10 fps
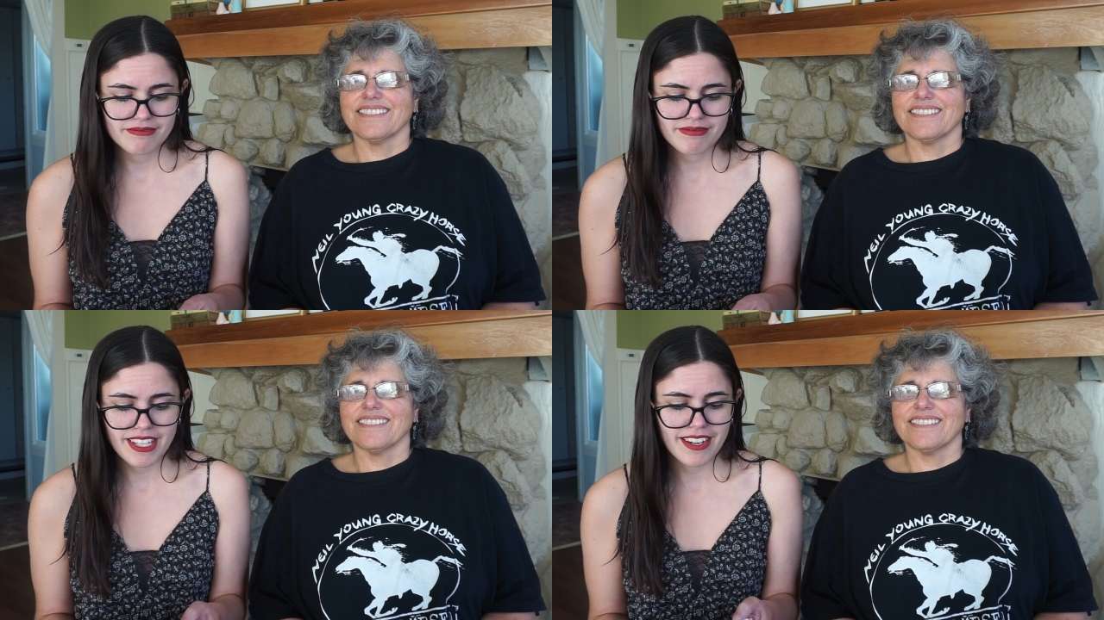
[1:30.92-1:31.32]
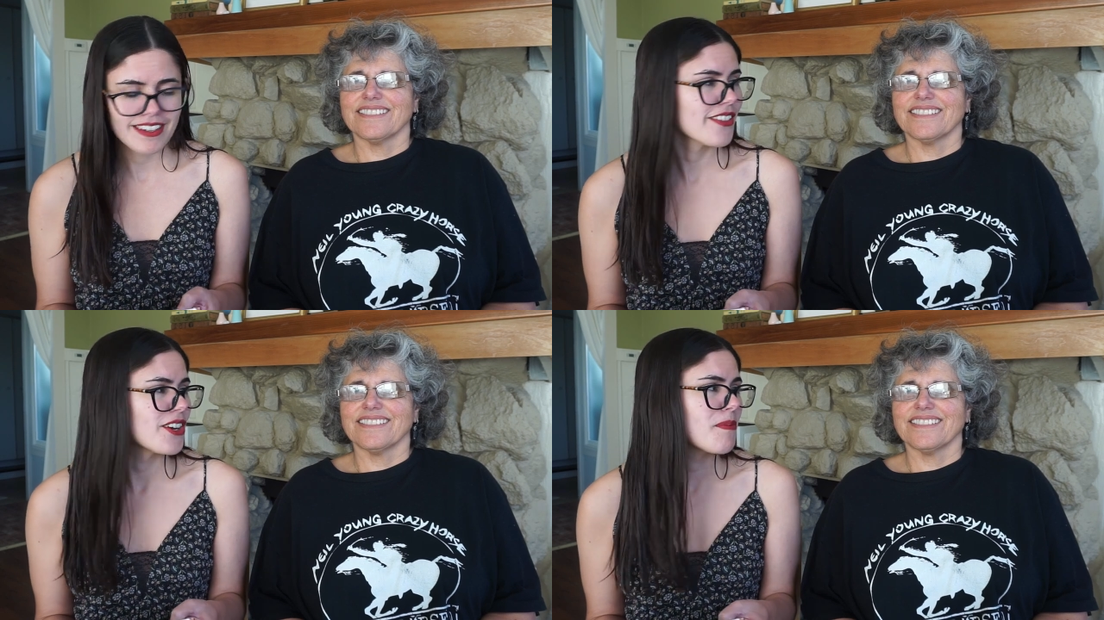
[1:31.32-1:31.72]
Speaker 1: they got
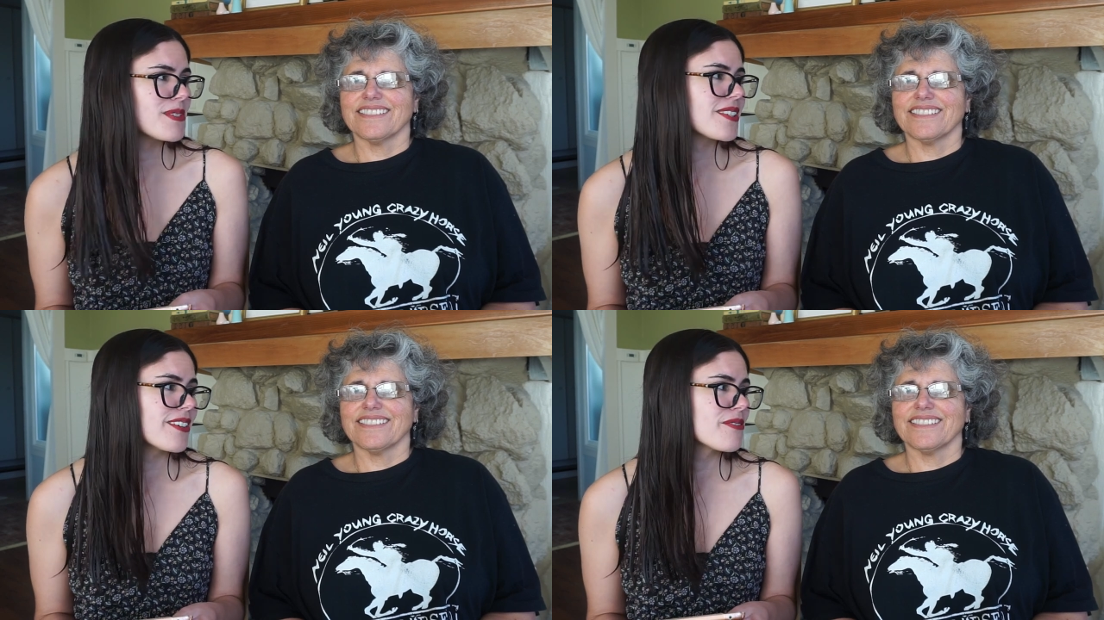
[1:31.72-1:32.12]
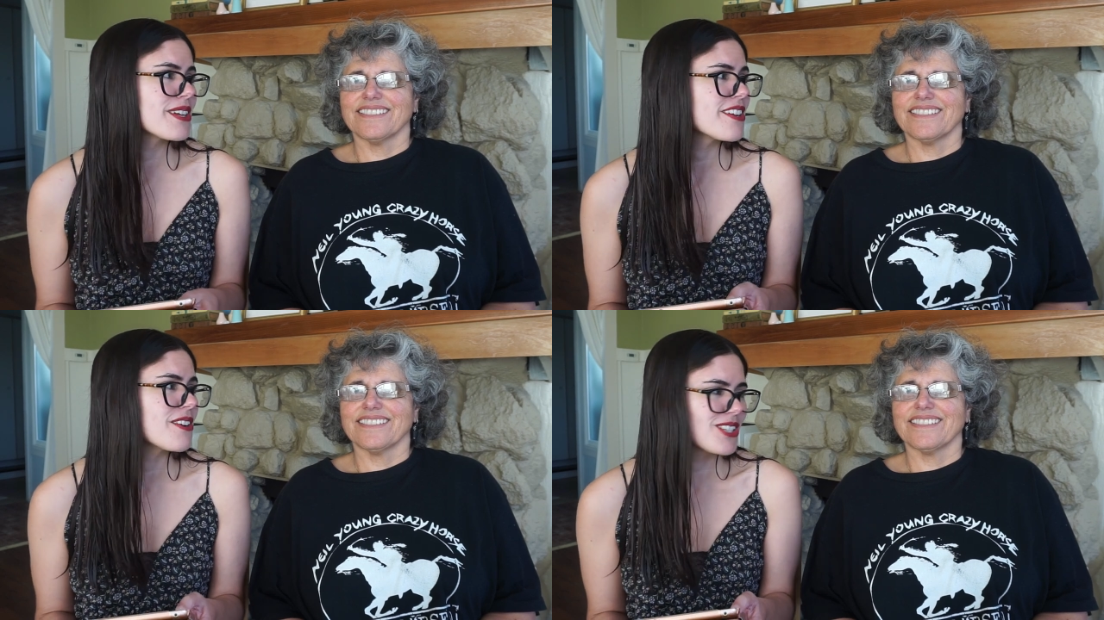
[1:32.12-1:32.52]
another episode where
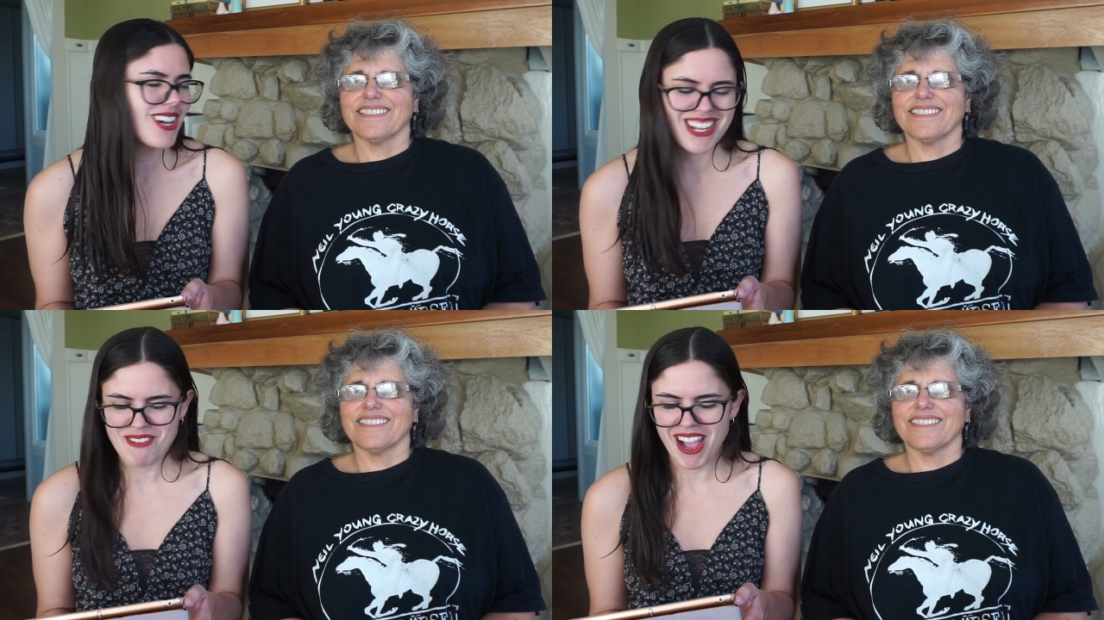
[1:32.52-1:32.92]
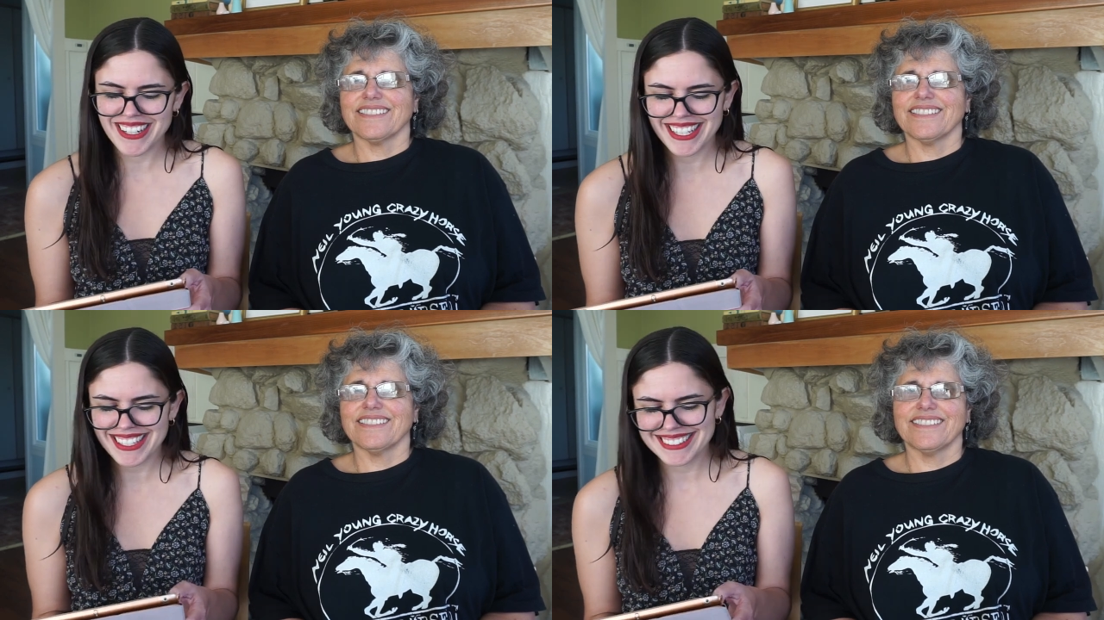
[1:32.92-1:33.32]
they don't talk
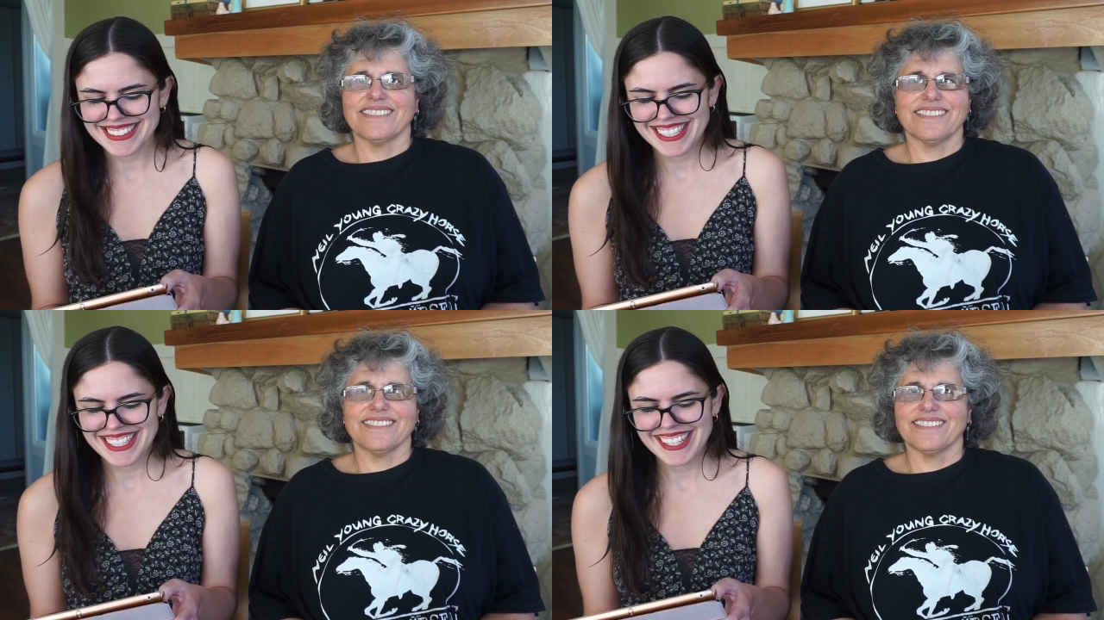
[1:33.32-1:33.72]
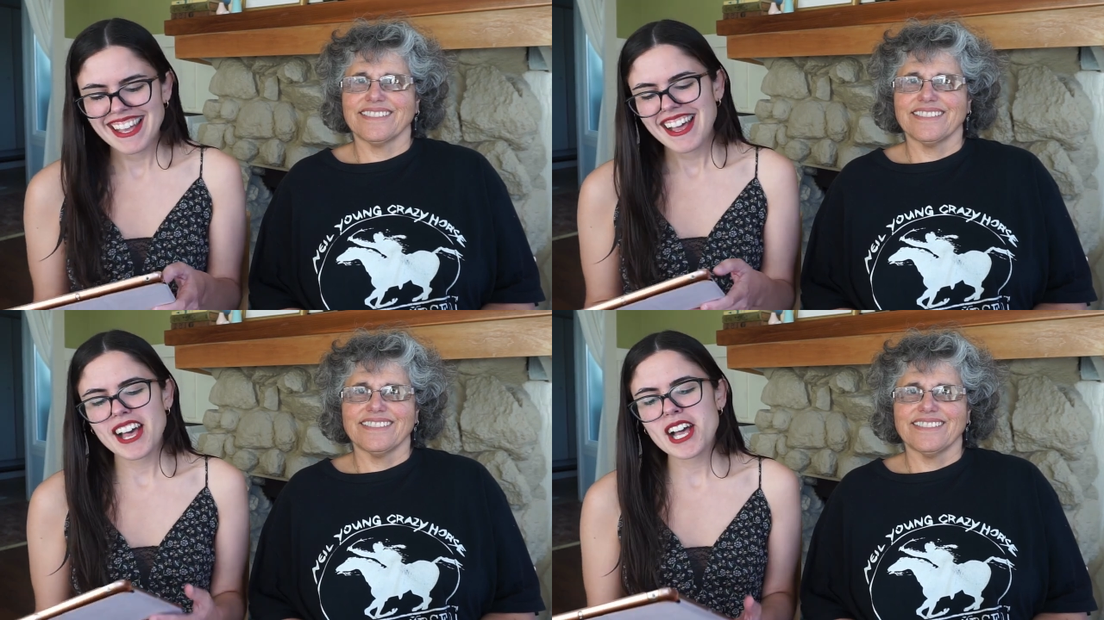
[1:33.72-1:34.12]
about it.
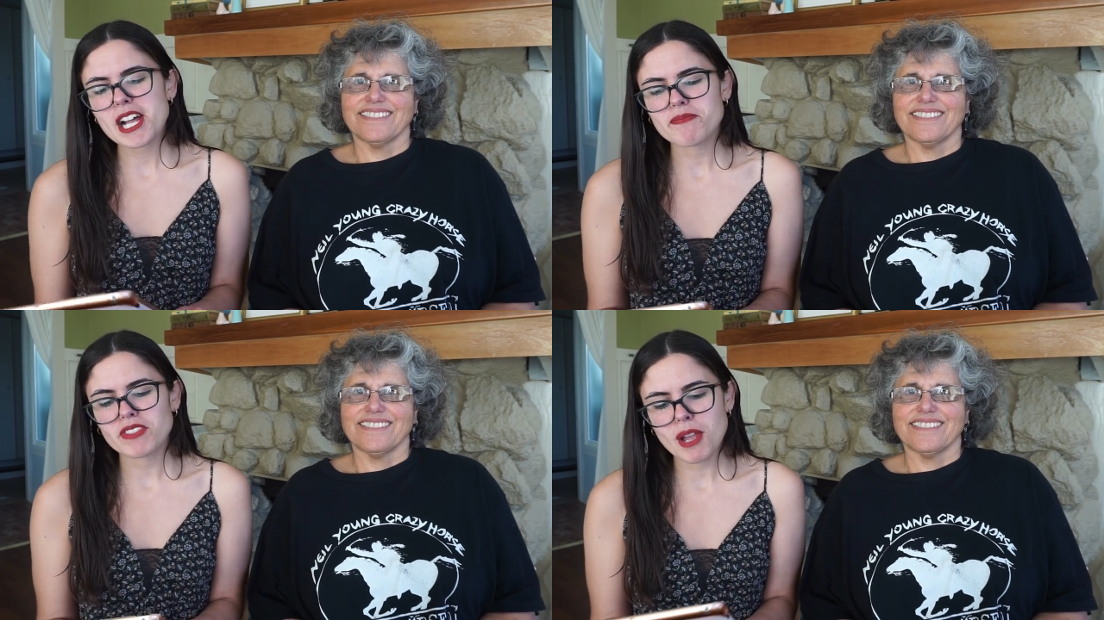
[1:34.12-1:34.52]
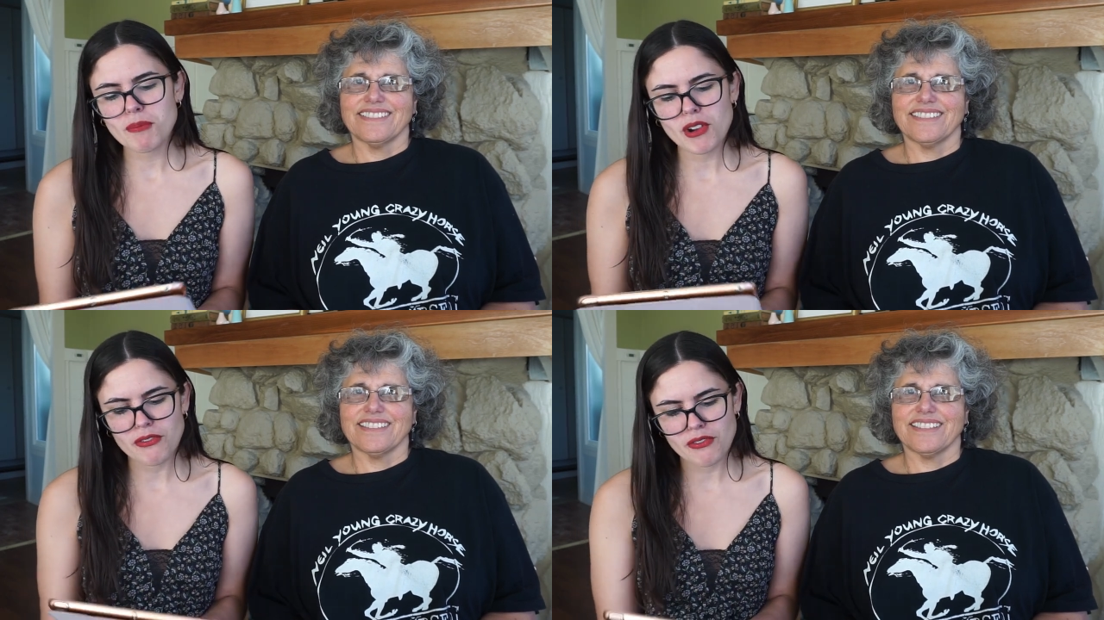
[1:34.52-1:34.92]
Um,
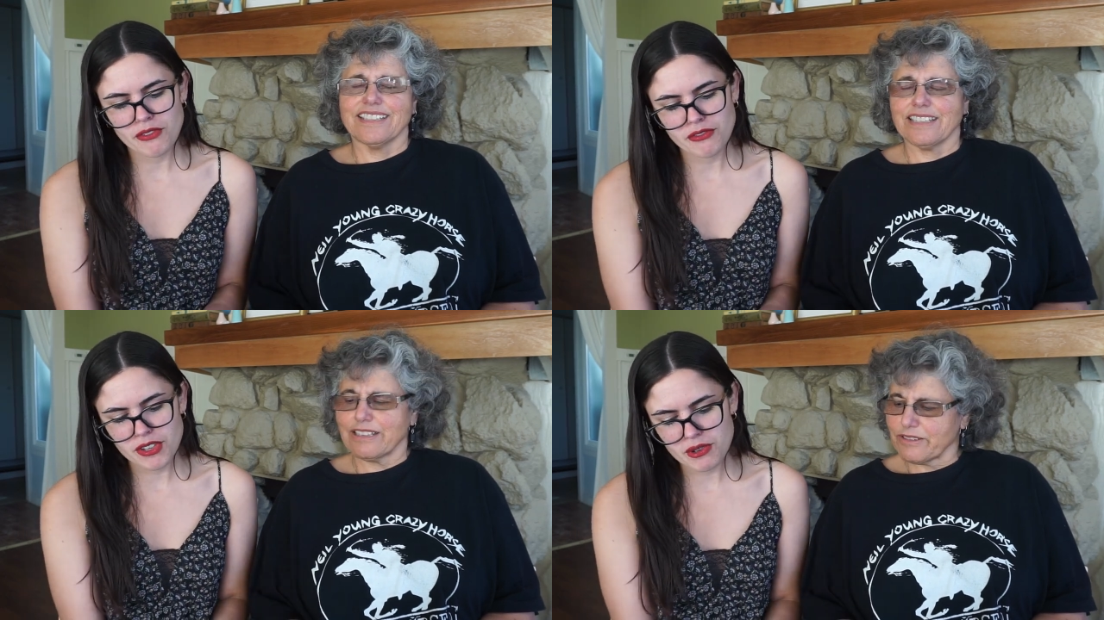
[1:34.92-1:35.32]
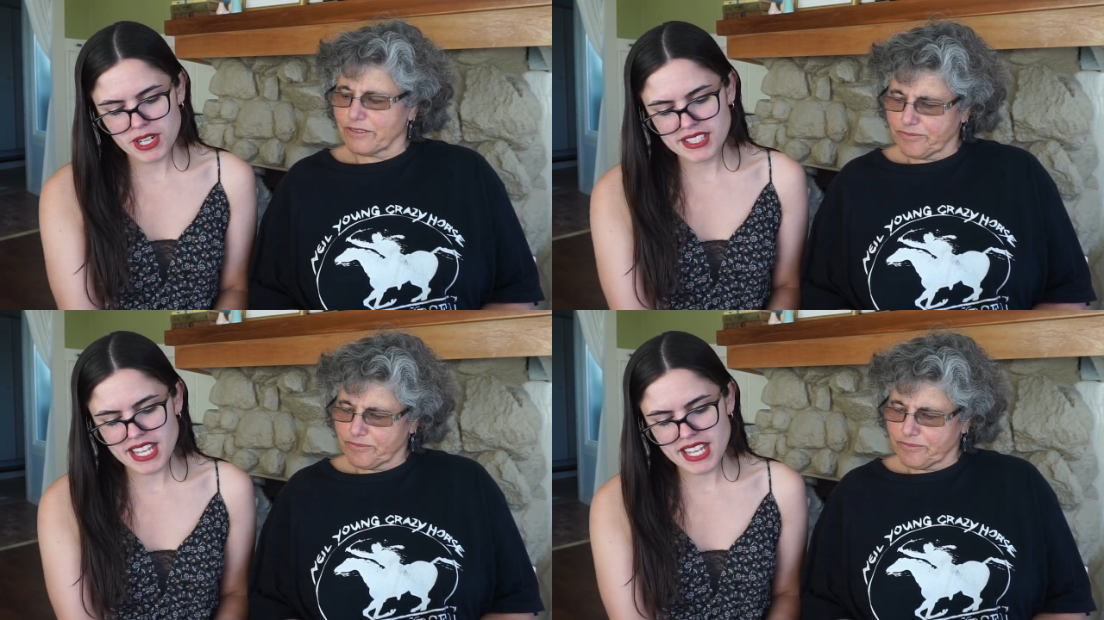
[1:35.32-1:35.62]
number of viewers,